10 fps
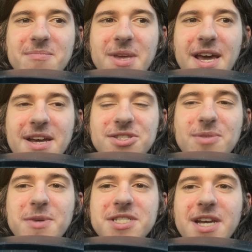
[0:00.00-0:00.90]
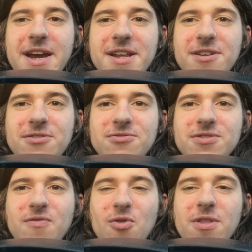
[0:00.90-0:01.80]
Yeah, some exciting news
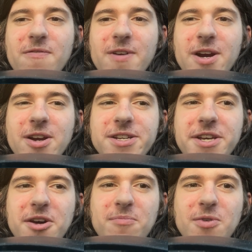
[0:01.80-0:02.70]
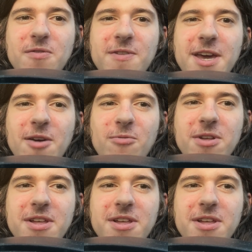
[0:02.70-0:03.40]
for the fairy tale movie I will